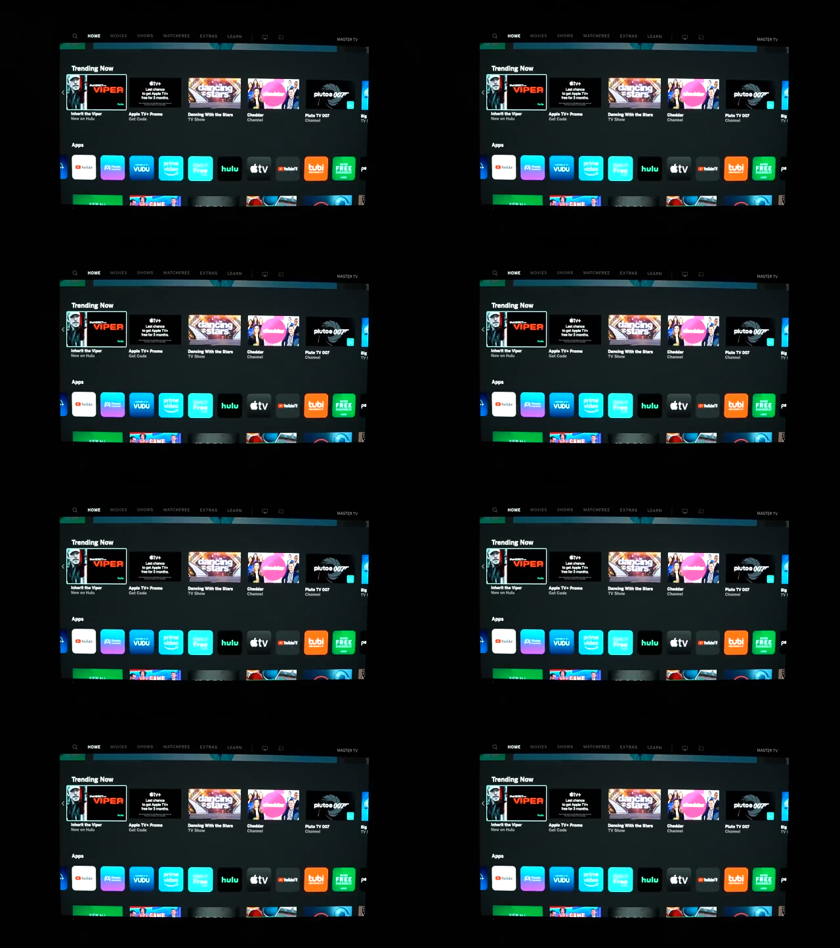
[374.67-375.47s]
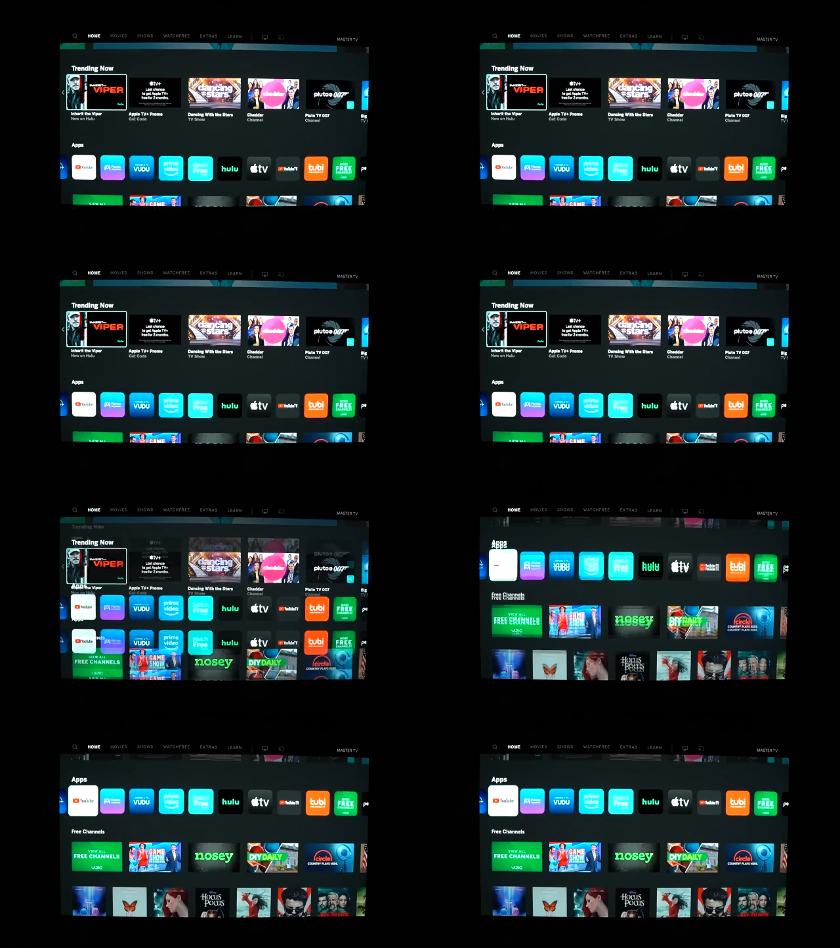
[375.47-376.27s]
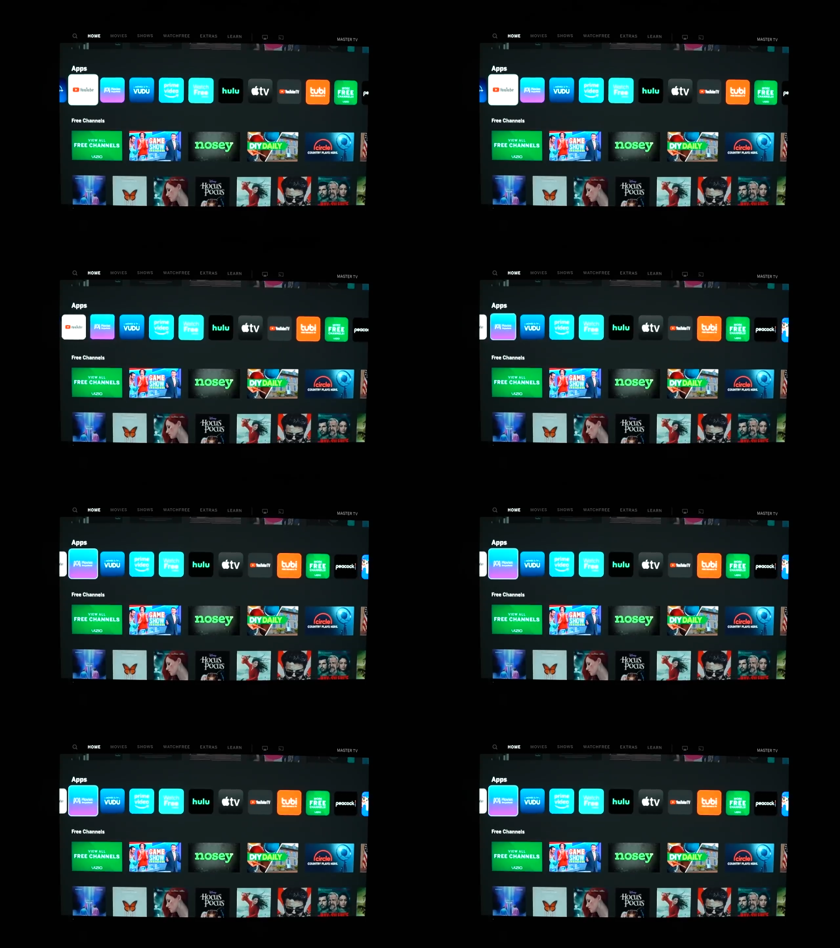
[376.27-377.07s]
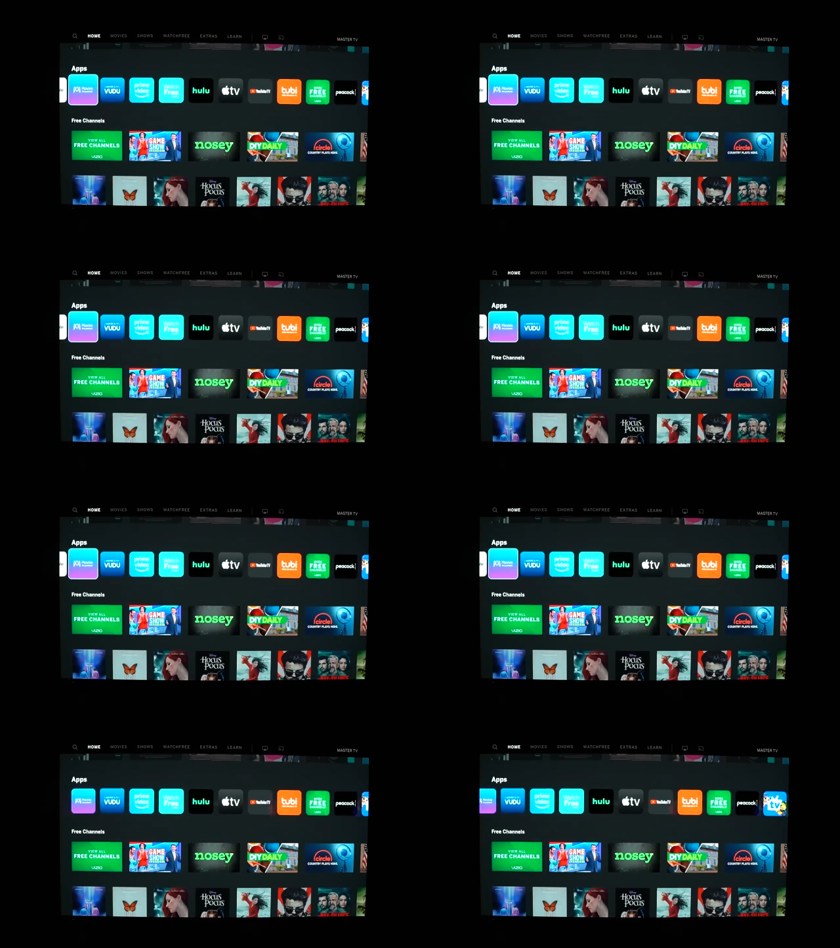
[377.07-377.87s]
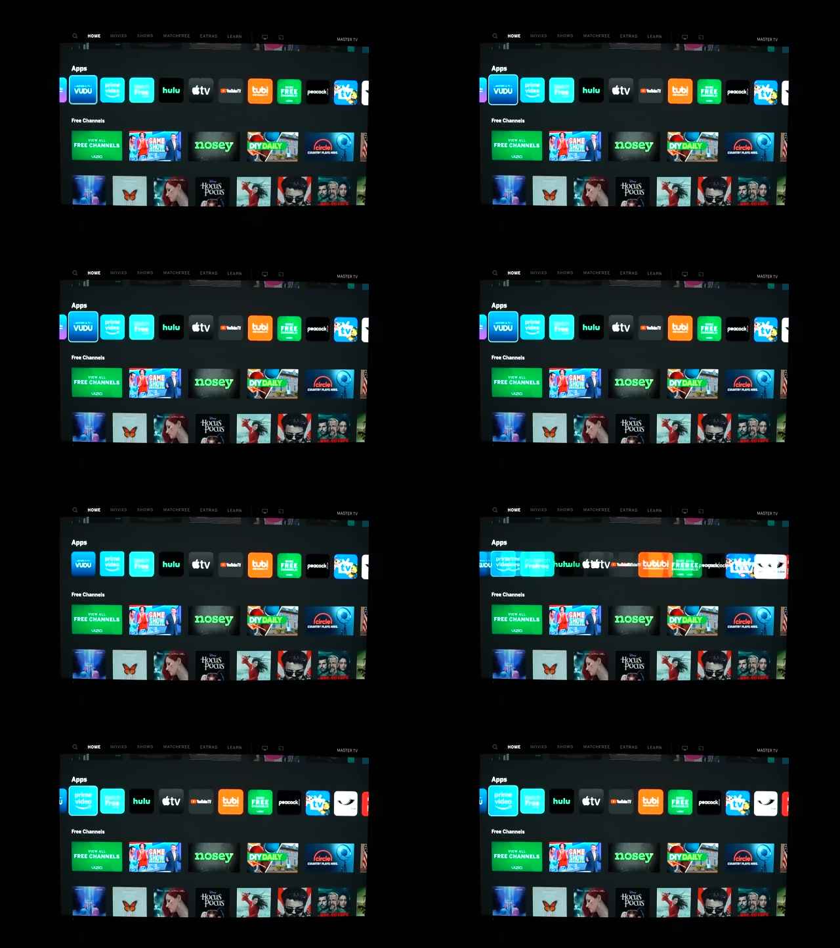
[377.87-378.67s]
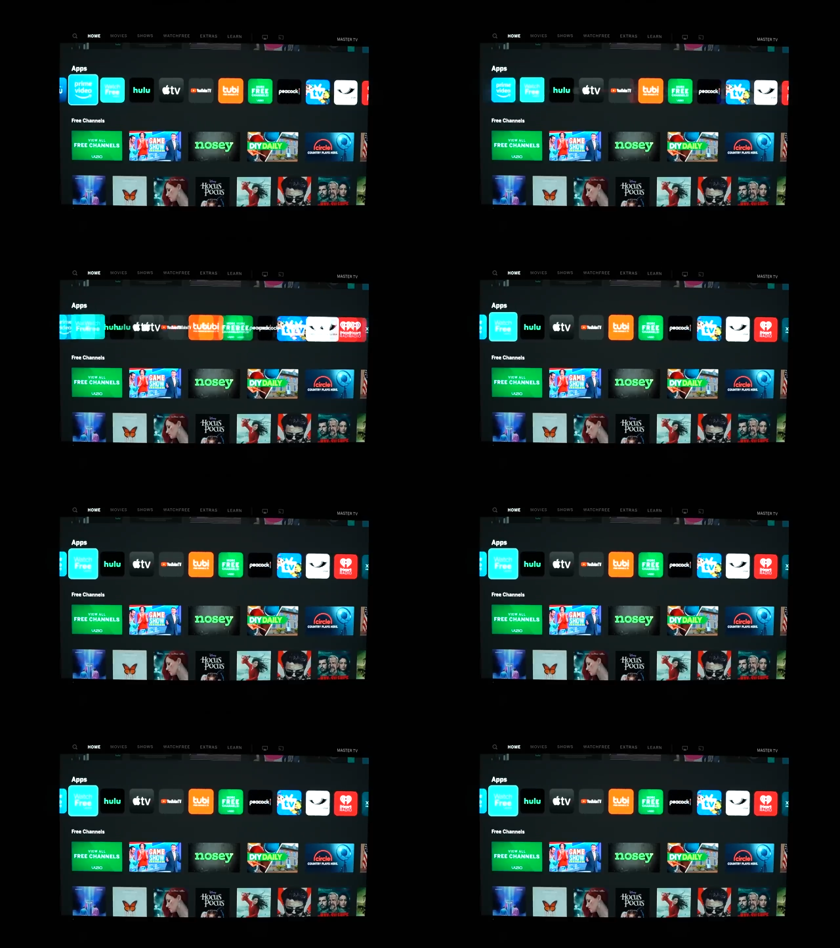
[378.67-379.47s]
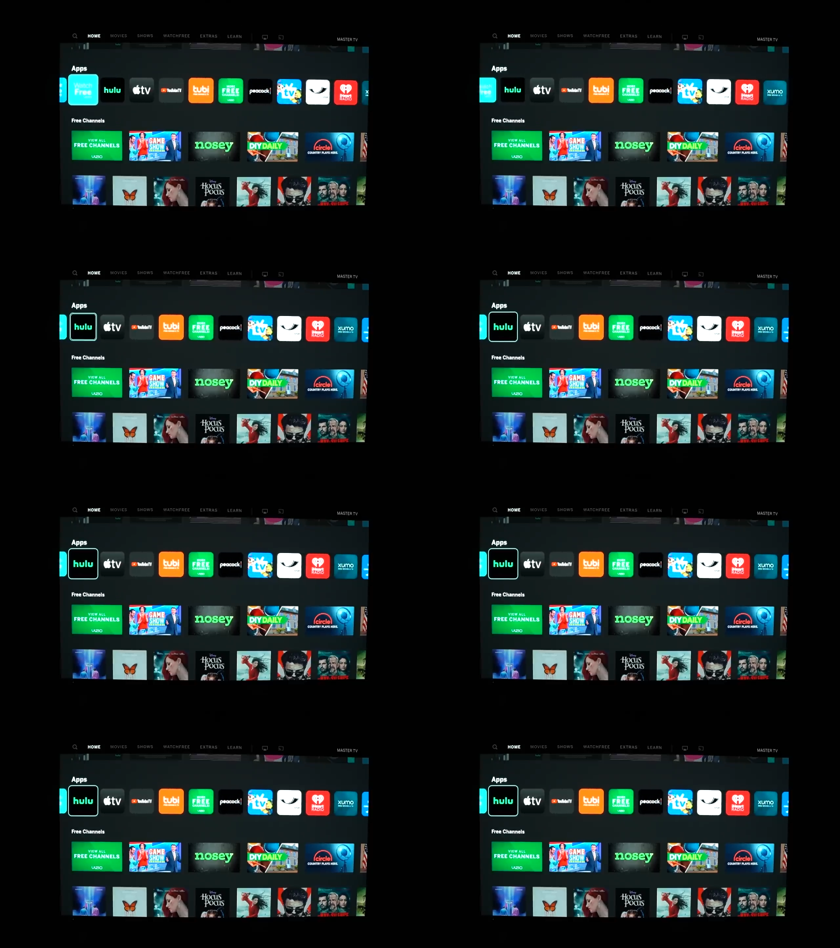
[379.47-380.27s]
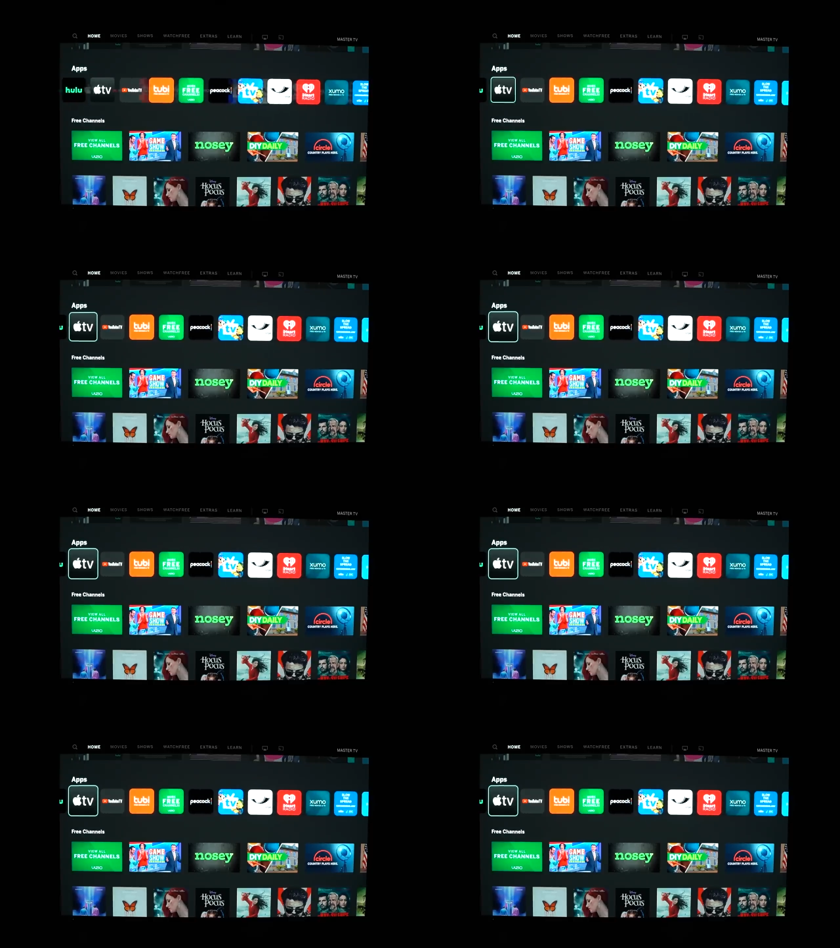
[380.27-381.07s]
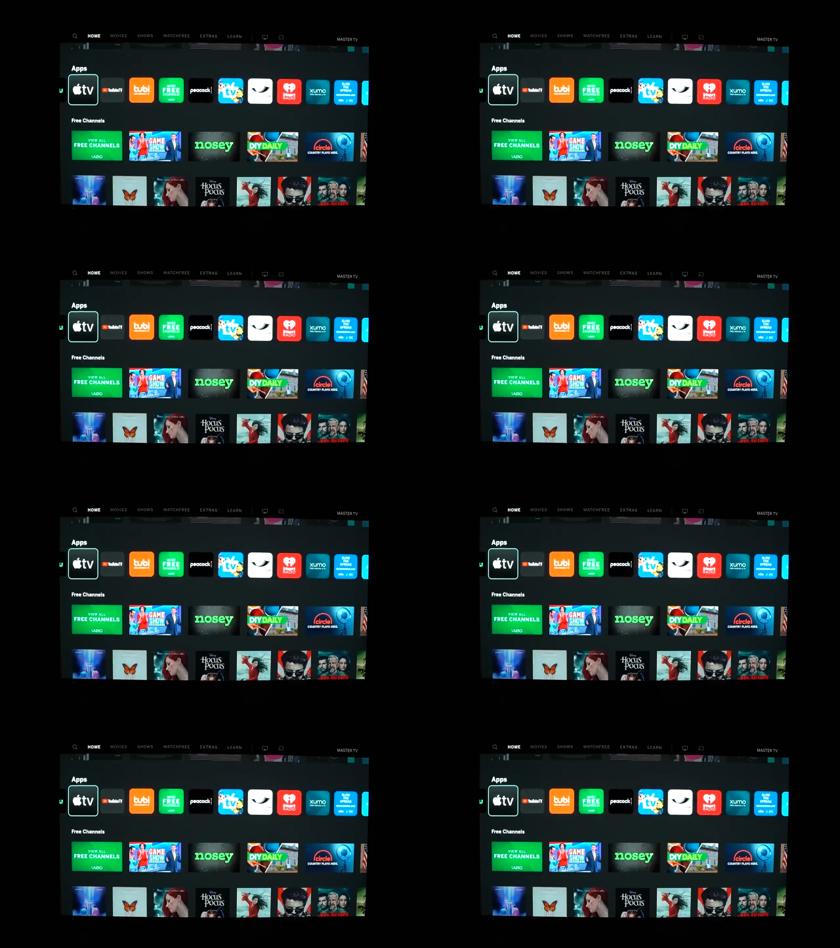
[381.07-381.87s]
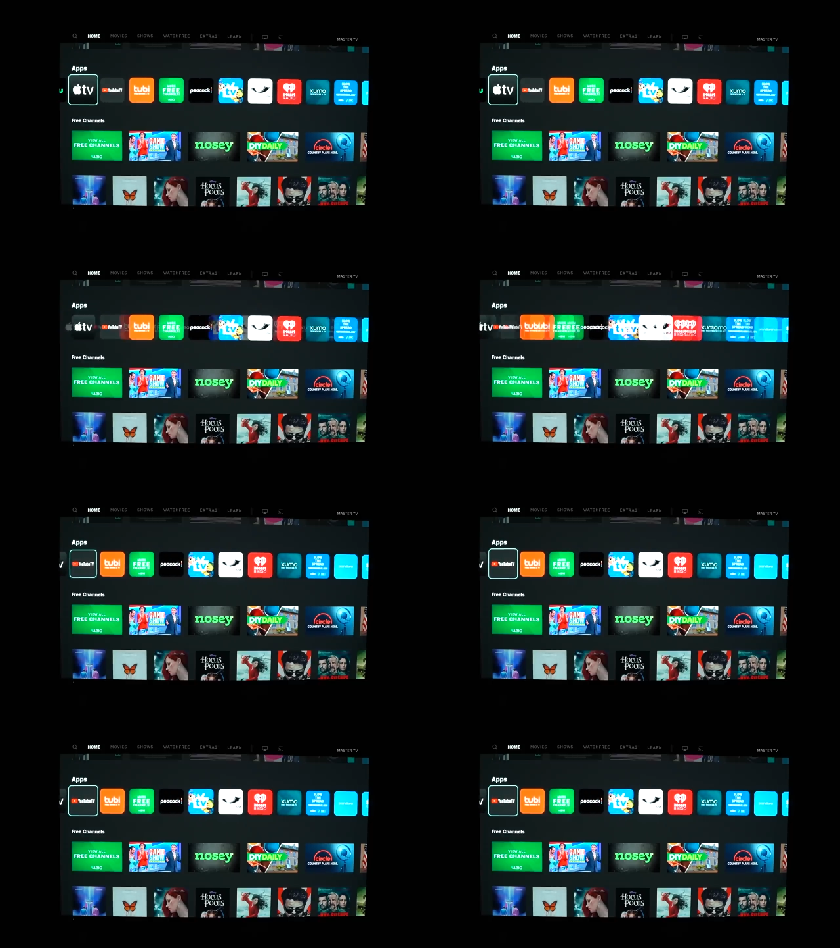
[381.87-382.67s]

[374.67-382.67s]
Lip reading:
Nobody's mouth can be seen.